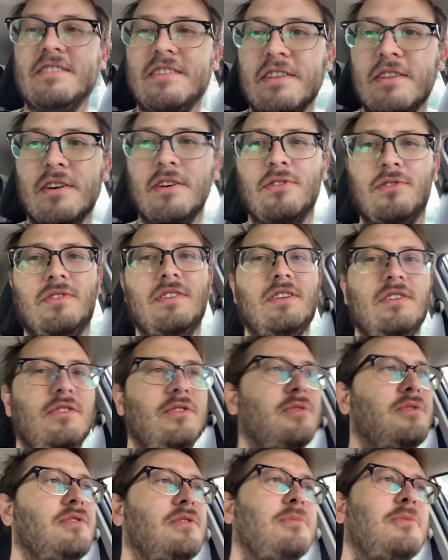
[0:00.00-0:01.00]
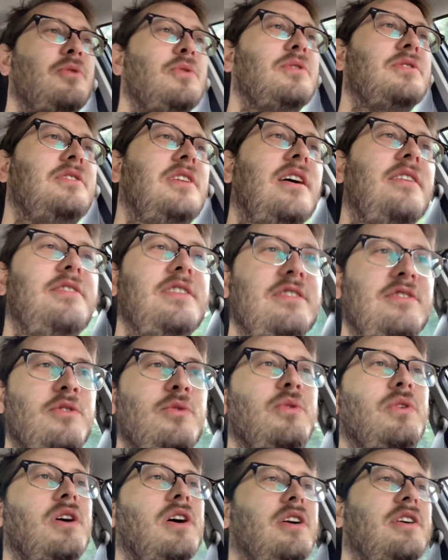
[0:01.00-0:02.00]
to those and do some cool stuff. He's a
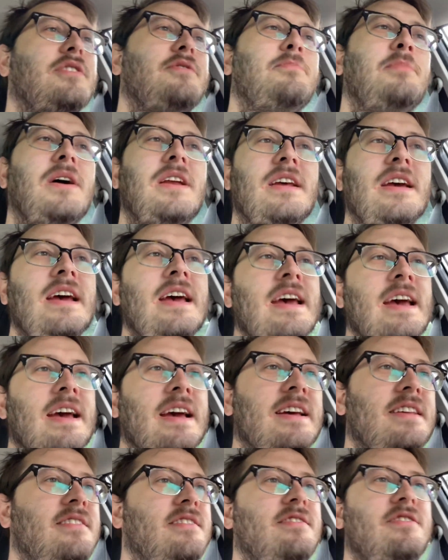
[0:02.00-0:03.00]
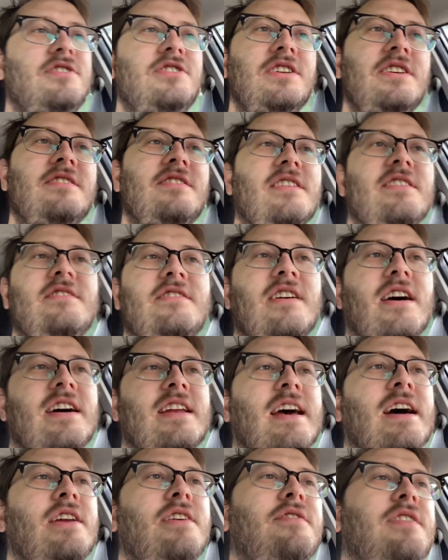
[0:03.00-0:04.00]
cool artist, but it's Jesus done
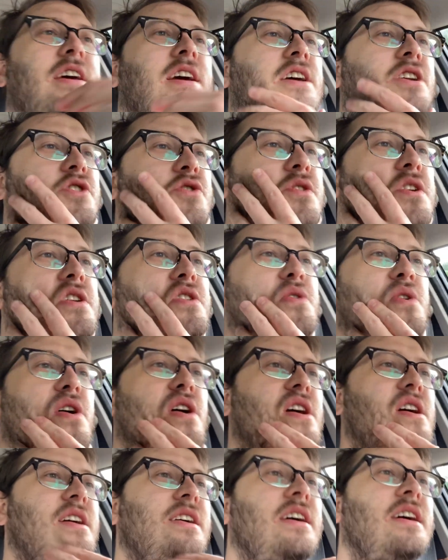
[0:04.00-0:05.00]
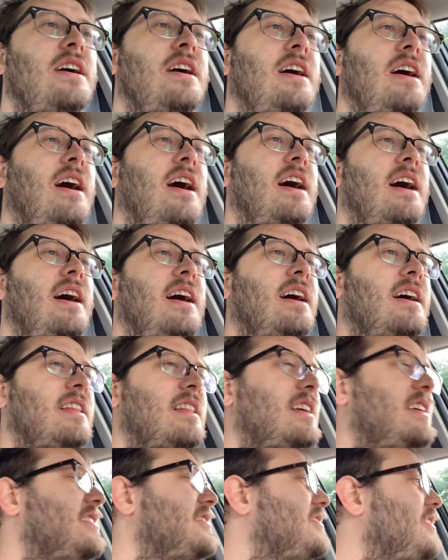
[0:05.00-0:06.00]
out of a tree trunk. A
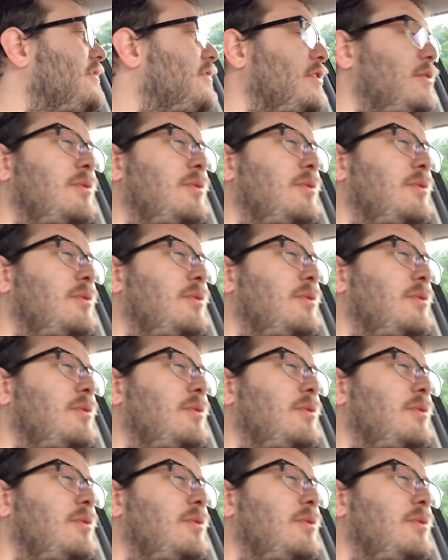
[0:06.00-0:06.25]
lot of the stuff on